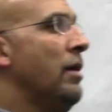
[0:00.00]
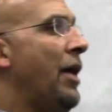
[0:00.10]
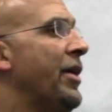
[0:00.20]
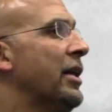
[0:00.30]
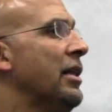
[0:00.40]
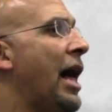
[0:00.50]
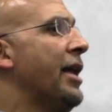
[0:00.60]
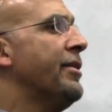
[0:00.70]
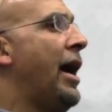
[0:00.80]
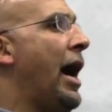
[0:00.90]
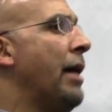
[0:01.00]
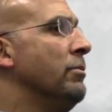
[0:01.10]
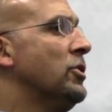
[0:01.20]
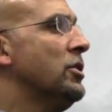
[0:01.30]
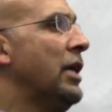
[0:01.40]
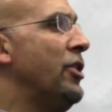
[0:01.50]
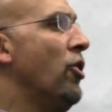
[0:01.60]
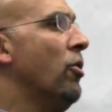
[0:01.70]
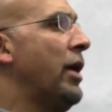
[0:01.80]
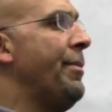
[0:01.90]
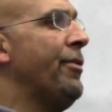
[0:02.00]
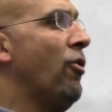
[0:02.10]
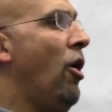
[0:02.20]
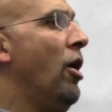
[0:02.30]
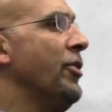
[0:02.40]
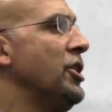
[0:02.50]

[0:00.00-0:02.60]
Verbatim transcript: I think a lot of times, and don't get me wrong,